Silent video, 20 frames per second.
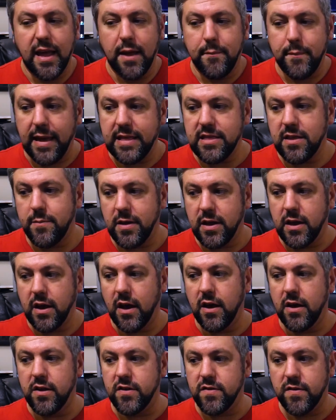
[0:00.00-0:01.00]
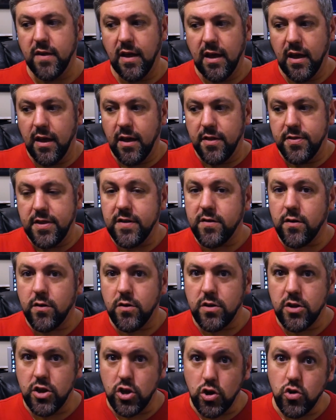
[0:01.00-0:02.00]
mainly because these
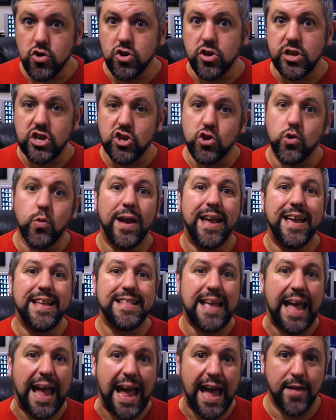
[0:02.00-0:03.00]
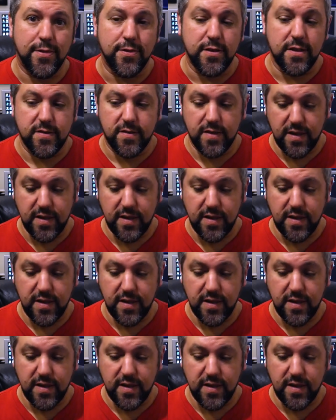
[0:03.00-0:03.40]
are usually trained athletes.